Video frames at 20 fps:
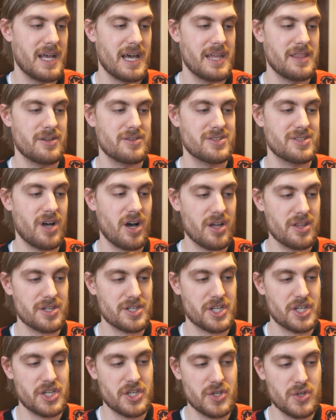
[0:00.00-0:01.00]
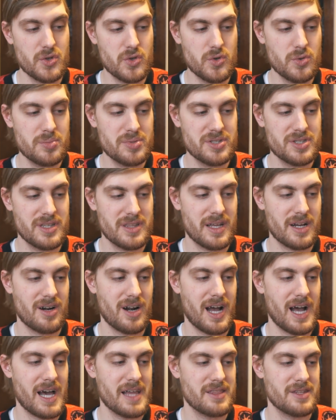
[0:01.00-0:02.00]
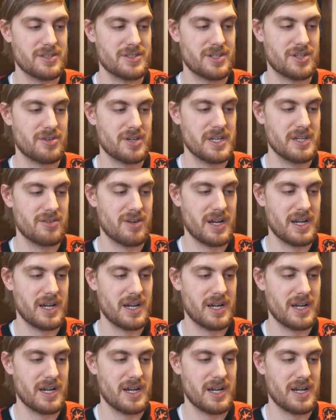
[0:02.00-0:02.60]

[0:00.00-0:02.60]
and there's other cubes that are on the screen